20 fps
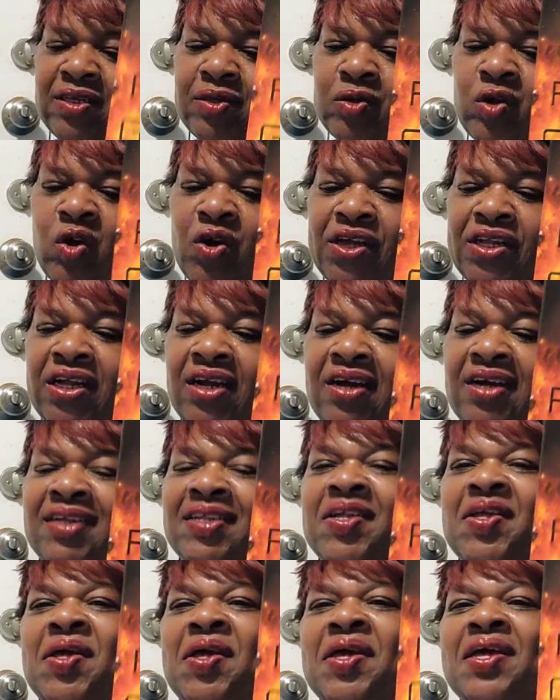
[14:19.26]
going
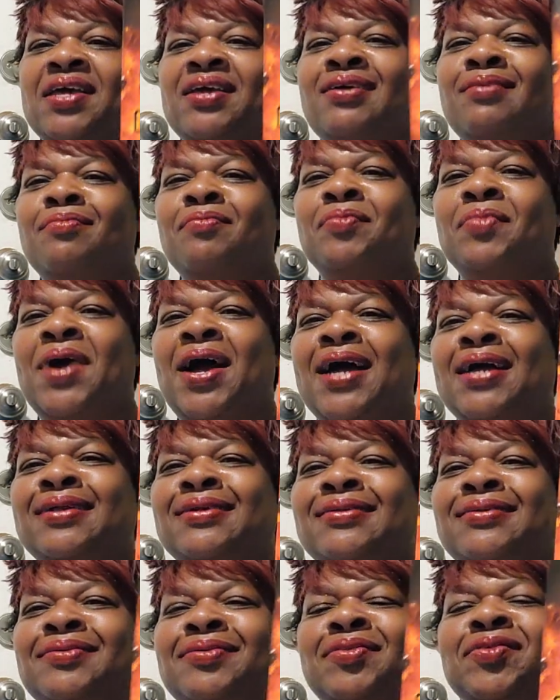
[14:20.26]
on.
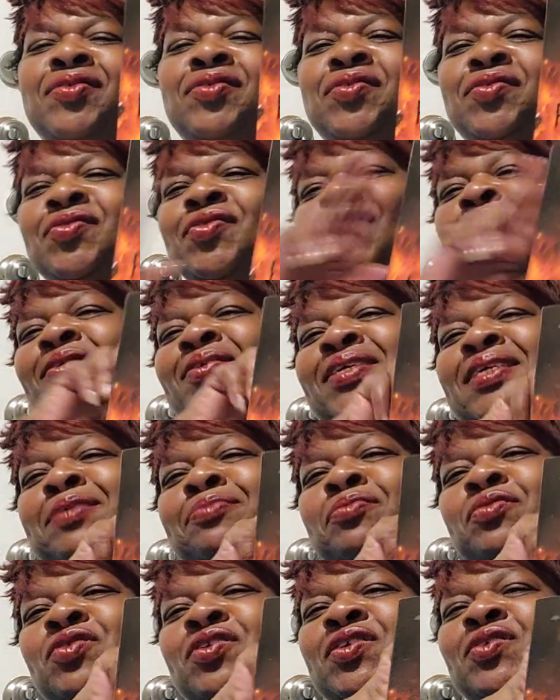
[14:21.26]
And throughout this
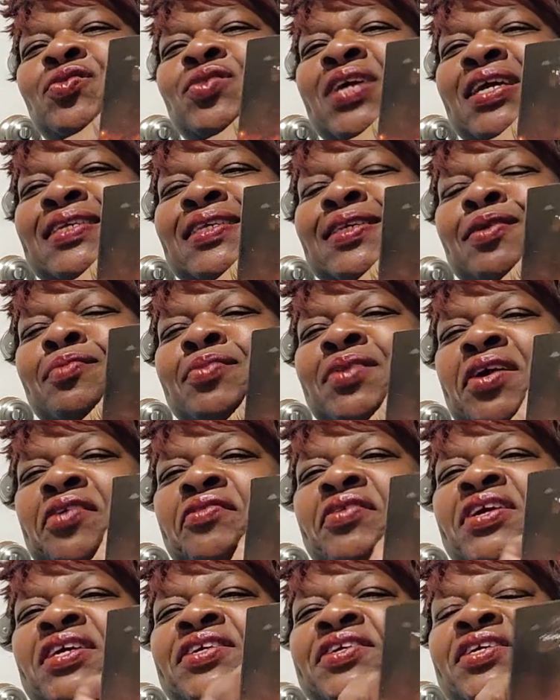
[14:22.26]
book, you get some
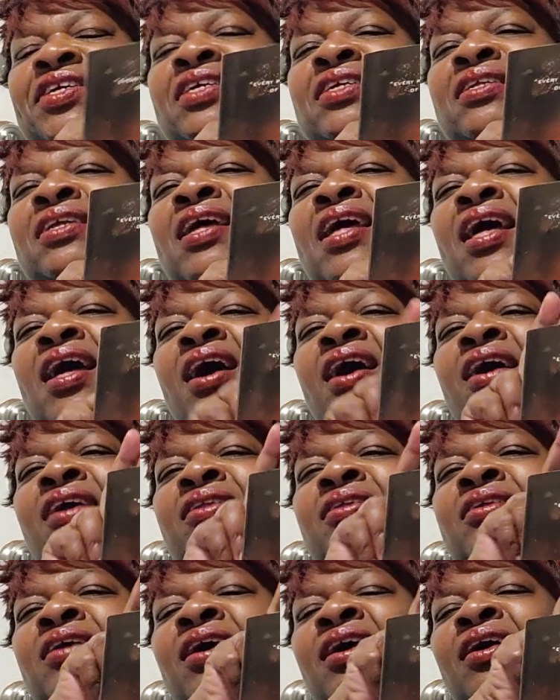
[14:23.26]
narration
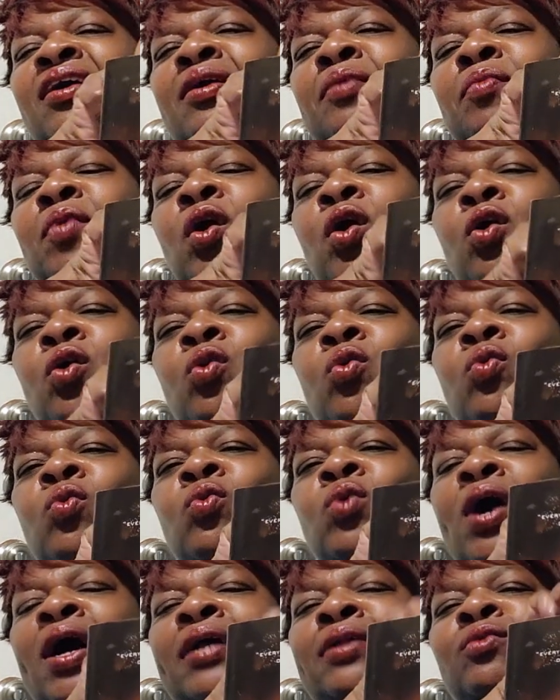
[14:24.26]
and
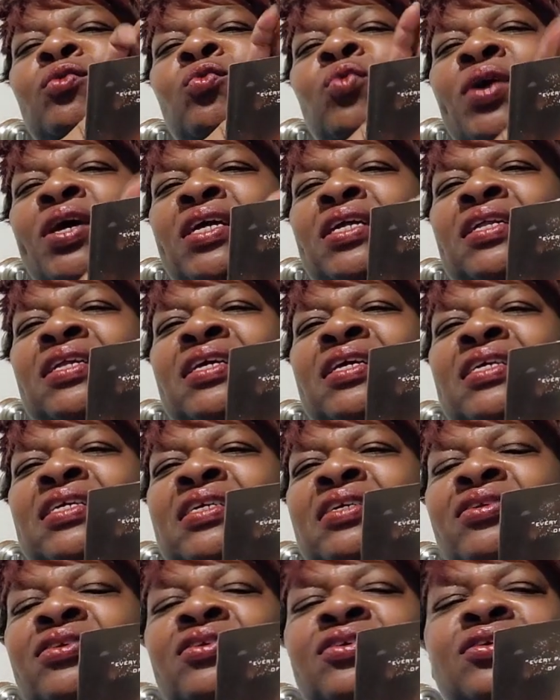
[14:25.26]
how and when
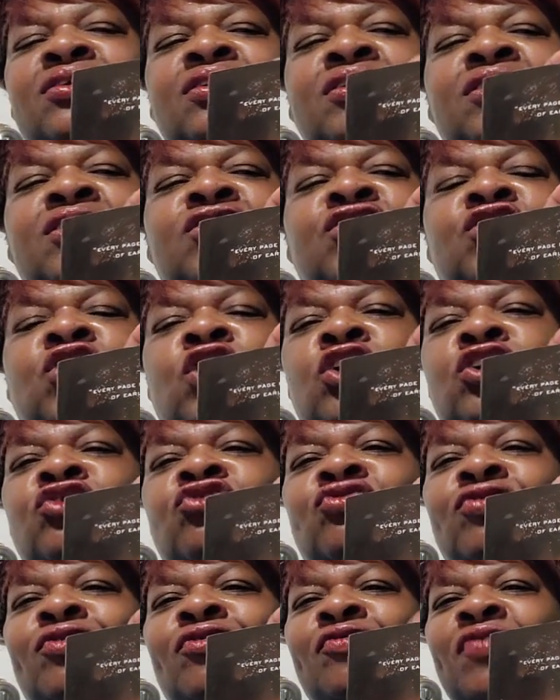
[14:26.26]
each
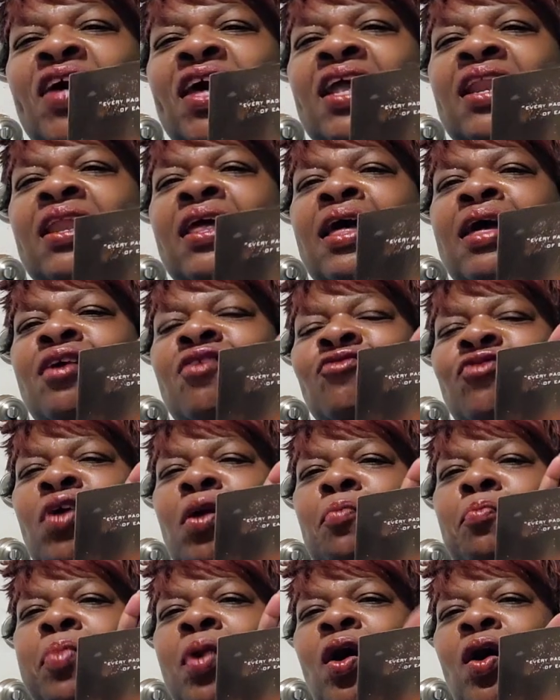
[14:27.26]
country fell.
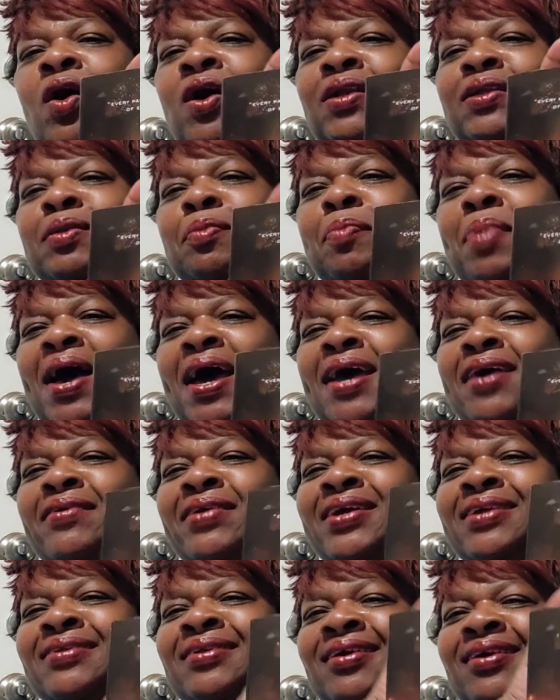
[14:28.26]
From Paul the
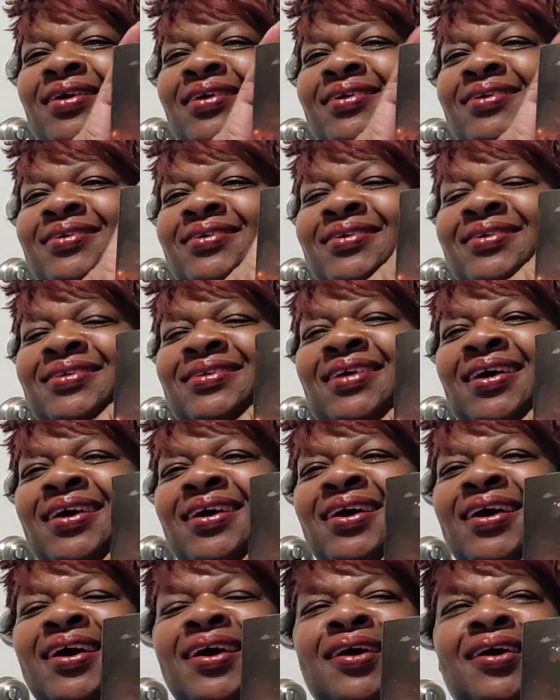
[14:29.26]
pirate, he is
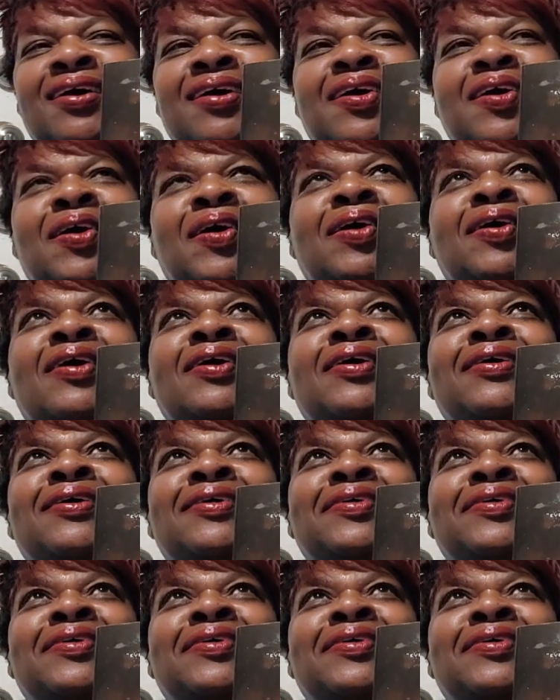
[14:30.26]
a